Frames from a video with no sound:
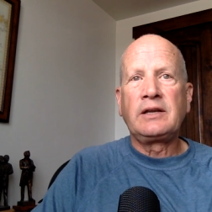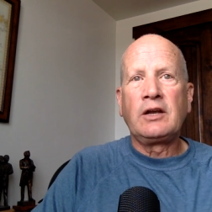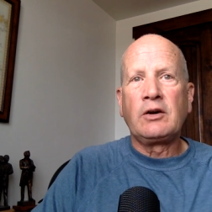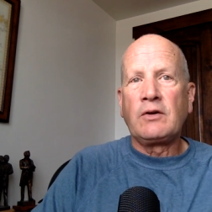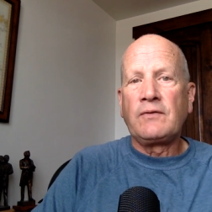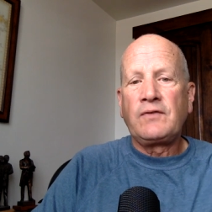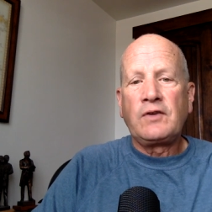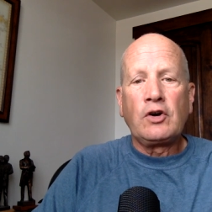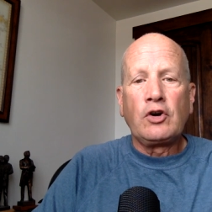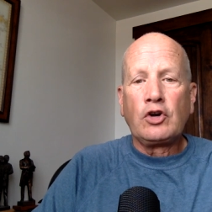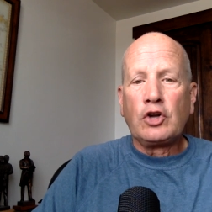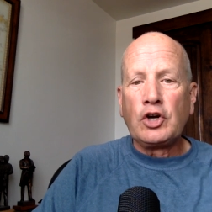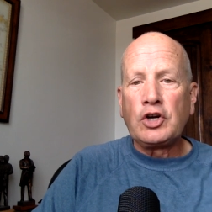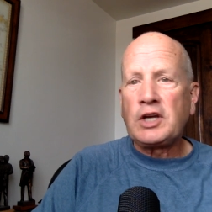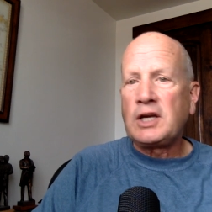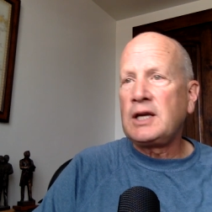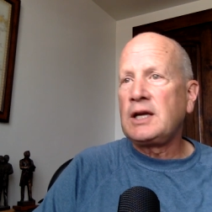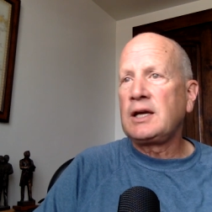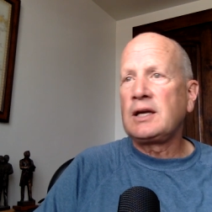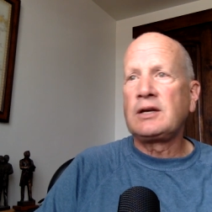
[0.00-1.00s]
you know if you're
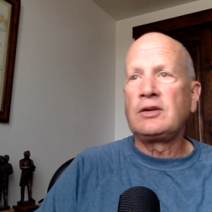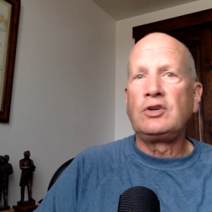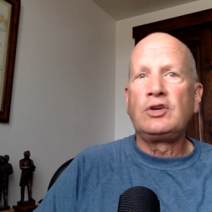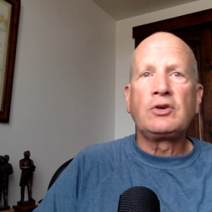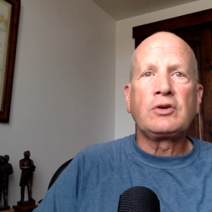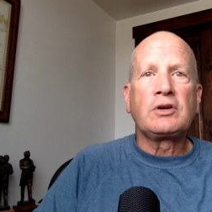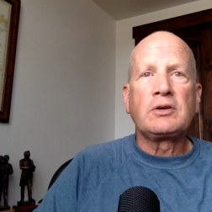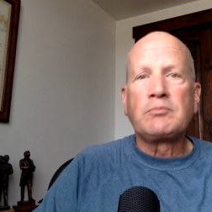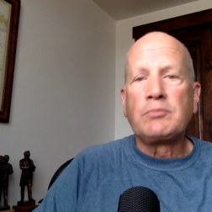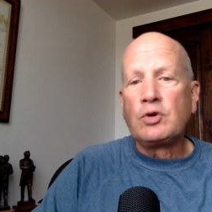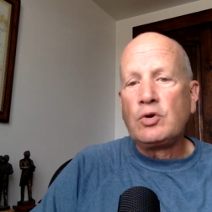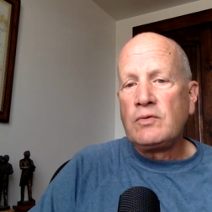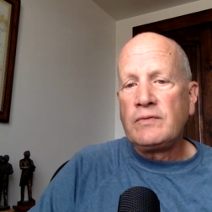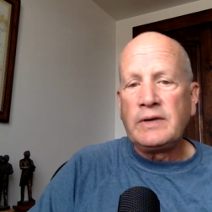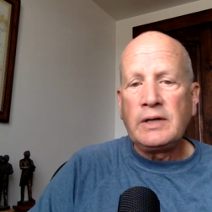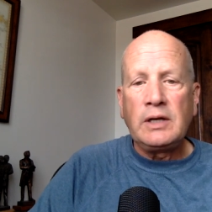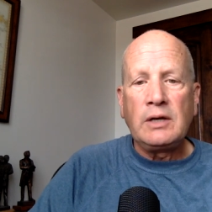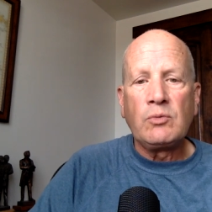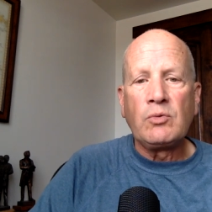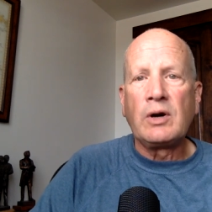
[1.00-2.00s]
looking and you could move
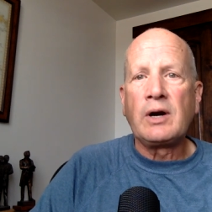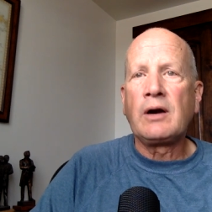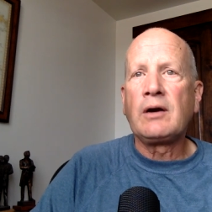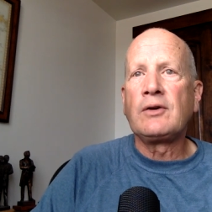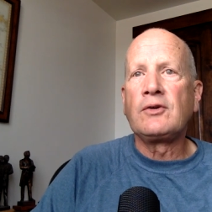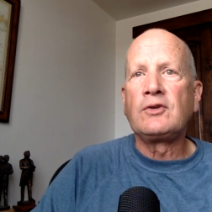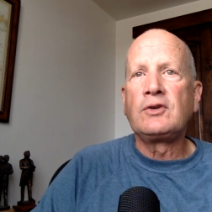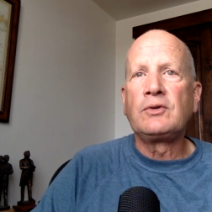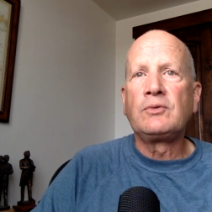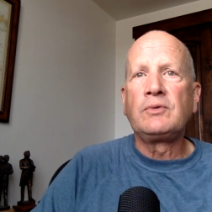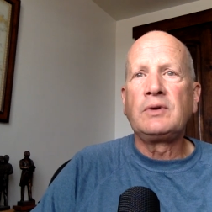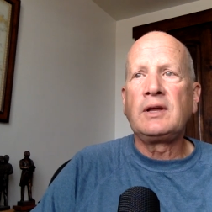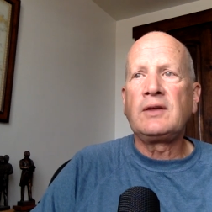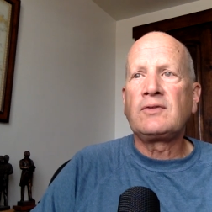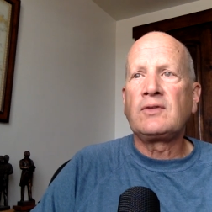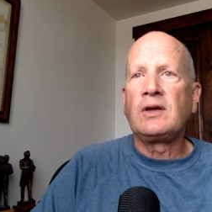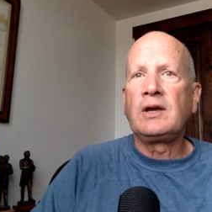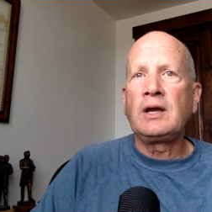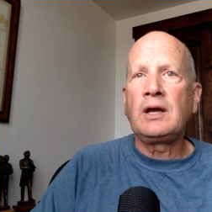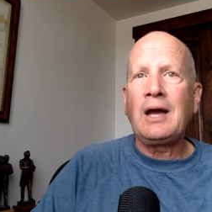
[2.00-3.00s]
anywhere and do
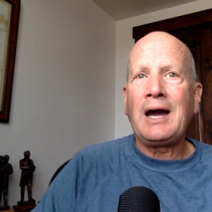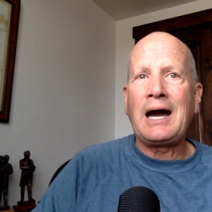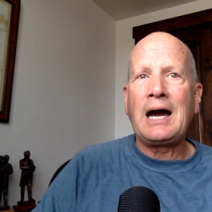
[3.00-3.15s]
anything